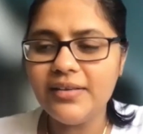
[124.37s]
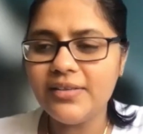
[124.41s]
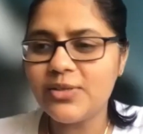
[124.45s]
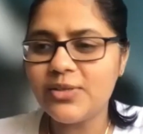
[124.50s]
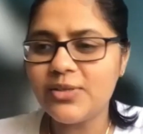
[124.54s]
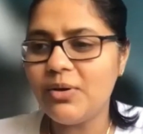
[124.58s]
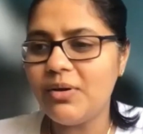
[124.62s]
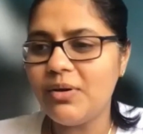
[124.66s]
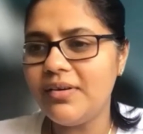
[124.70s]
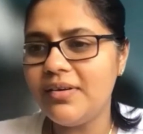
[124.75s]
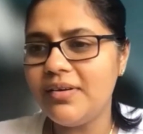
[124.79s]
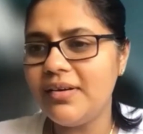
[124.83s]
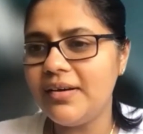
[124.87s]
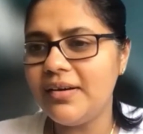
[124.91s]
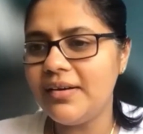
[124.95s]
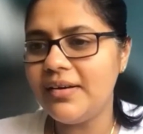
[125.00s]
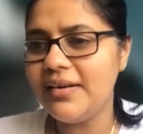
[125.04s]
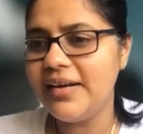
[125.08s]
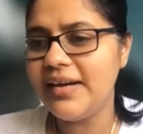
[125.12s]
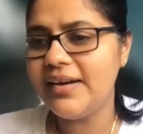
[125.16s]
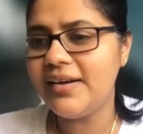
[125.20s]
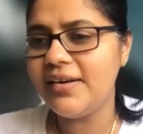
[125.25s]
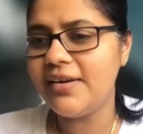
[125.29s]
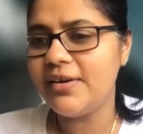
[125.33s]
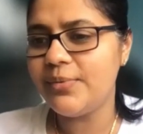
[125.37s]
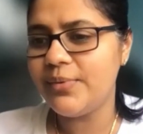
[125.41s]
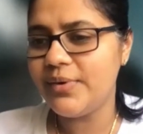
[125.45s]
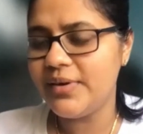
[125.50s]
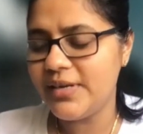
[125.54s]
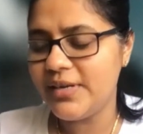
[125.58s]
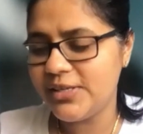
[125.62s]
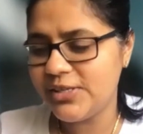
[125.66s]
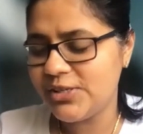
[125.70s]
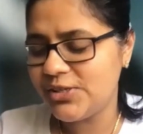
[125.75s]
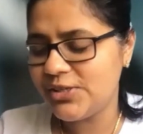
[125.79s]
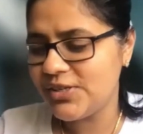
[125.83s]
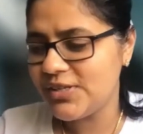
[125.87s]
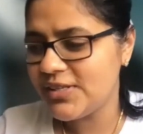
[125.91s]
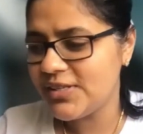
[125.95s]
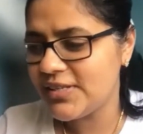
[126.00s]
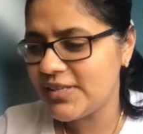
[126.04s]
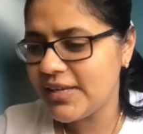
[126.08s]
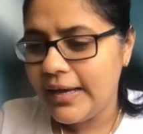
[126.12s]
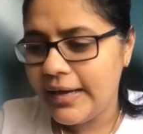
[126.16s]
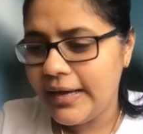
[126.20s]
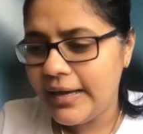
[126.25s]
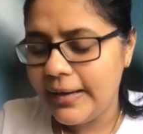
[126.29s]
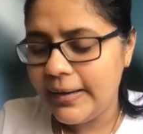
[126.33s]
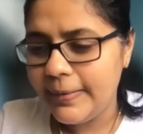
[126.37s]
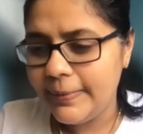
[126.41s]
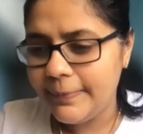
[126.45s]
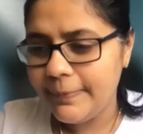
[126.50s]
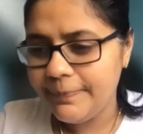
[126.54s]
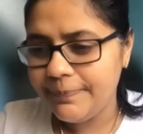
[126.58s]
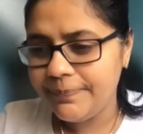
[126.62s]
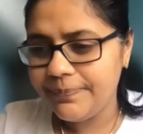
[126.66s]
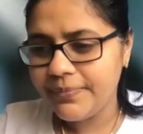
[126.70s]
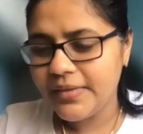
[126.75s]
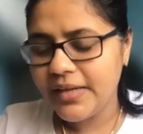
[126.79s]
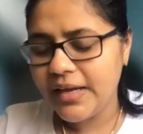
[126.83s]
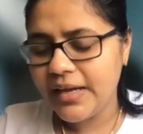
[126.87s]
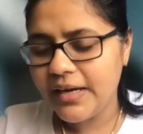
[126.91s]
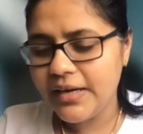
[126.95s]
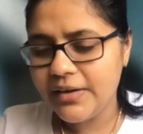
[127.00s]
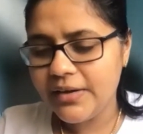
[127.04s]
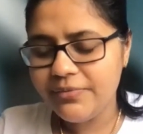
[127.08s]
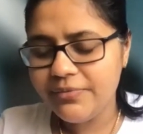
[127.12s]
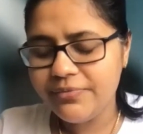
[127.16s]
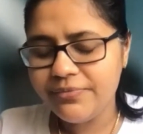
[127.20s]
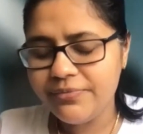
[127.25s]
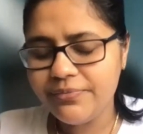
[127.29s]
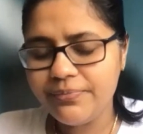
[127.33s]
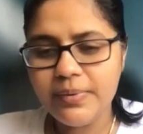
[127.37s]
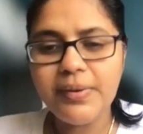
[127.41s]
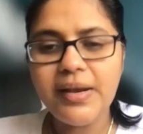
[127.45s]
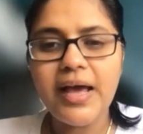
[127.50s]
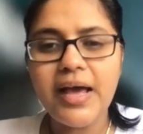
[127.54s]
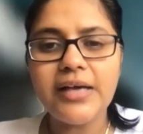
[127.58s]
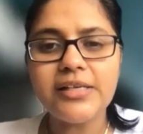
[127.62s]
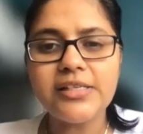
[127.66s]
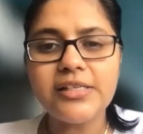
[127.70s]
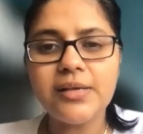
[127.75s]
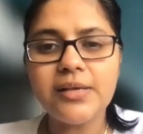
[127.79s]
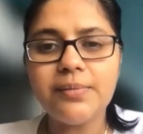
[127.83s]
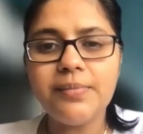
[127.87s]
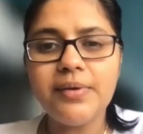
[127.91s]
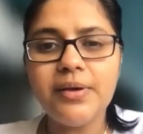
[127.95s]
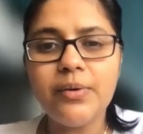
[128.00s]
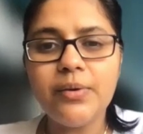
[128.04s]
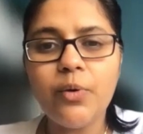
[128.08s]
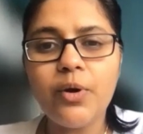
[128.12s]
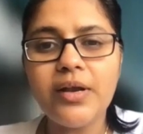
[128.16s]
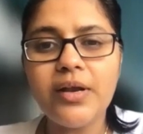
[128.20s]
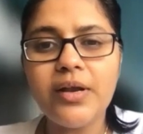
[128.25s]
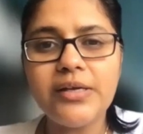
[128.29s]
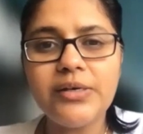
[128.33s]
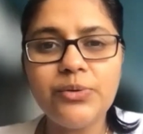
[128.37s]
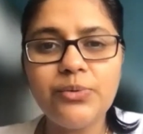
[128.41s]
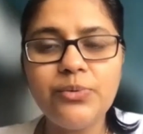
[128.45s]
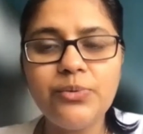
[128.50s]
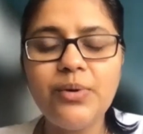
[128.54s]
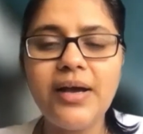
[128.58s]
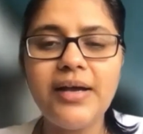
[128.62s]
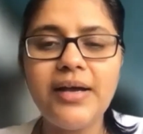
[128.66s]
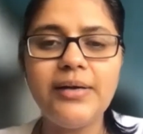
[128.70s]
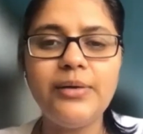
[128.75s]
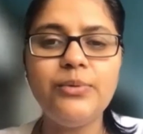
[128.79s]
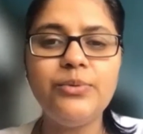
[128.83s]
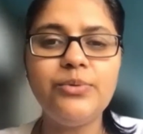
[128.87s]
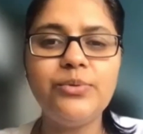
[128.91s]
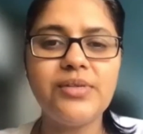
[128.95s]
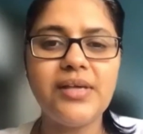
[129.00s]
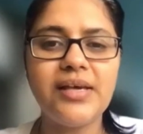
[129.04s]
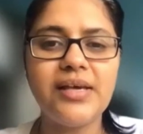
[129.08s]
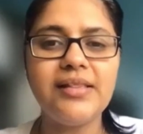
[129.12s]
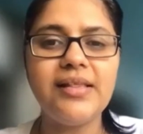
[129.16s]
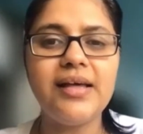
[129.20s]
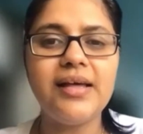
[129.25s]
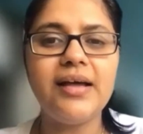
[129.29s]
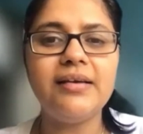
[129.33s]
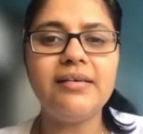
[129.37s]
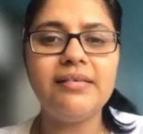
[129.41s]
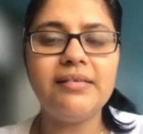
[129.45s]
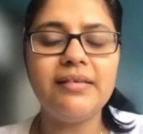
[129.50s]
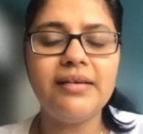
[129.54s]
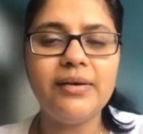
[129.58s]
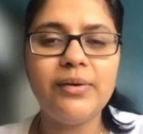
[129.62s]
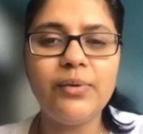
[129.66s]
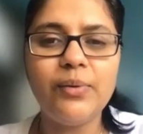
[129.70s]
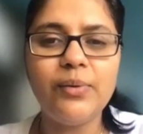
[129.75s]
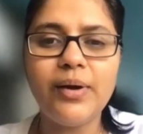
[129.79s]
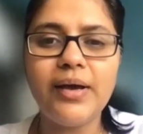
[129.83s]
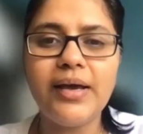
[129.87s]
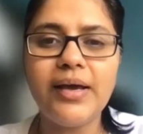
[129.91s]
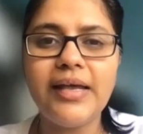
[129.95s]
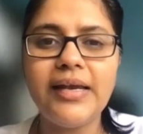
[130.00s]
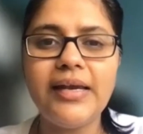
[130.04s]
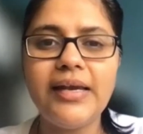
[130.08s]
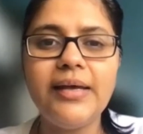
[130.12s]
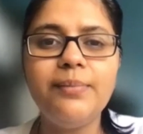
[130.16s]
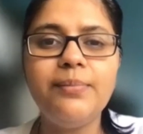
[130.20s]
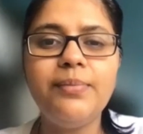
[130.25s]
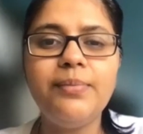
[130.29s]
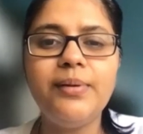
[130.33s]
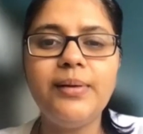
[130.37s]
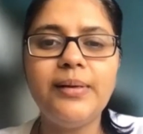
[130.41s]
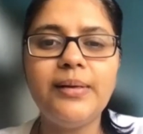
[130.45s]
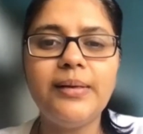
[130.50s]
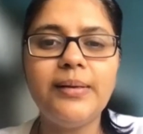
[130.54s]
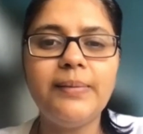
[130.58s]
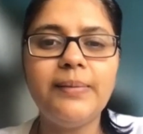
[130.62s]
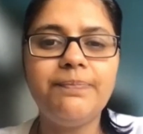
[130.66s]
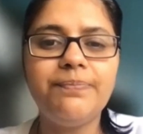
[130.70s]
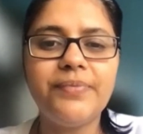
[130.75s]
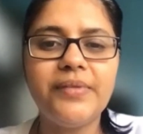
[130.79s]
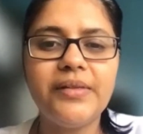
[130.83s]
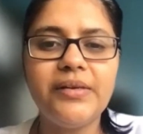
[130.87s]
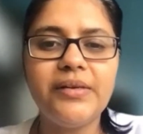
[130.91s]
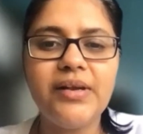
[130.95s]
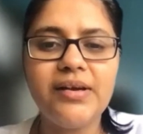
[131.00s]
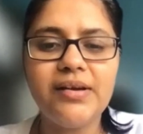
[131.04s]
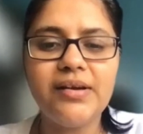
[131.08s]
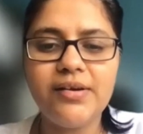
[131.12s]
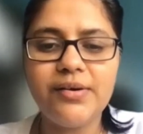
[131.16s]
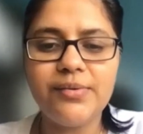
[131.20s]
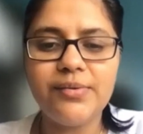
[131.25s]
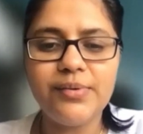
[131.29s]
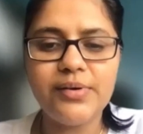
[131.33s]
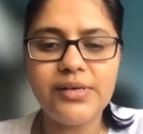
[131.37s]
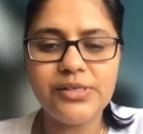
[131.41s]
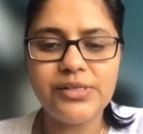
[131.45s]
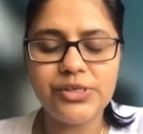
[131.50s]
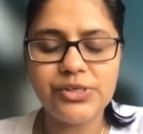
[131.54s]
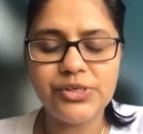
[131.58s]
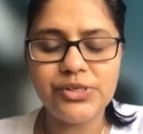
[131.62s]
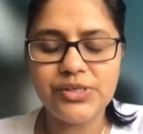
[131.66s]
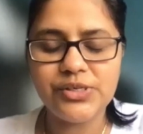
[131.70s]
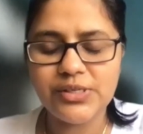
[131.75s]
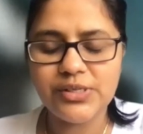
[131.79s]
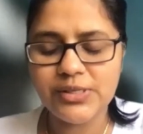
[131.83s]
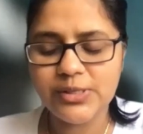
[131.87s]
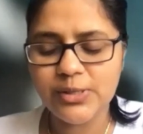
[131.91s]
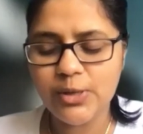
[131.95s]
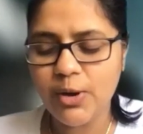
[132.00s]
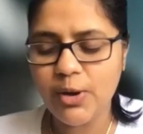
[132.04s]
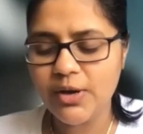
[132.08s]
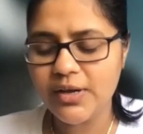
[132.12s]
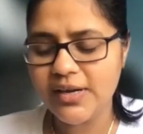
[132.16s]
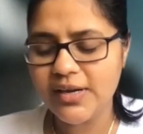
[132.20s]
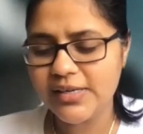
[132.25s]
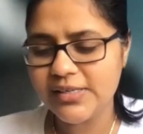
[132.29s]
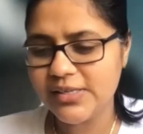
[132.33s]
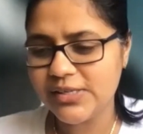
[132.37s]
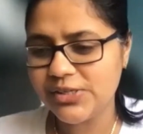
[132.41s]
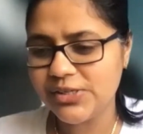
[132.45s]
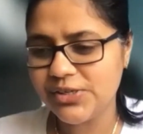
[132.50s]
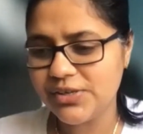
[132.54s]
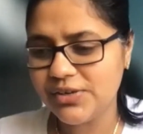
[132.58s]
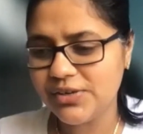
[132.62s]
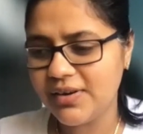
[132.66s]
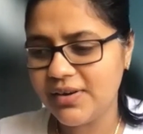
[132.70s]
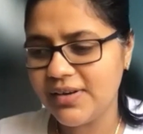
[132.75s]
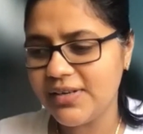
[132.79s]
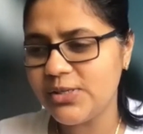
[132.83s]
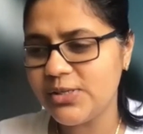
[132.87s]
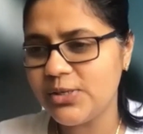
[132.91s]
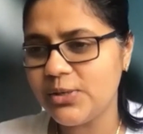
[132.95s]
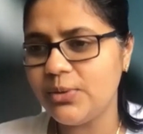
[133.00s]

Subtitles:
It's called data-driven decisions. And if people ask me what I do say that, I enable data-driven decisions in the organization, right?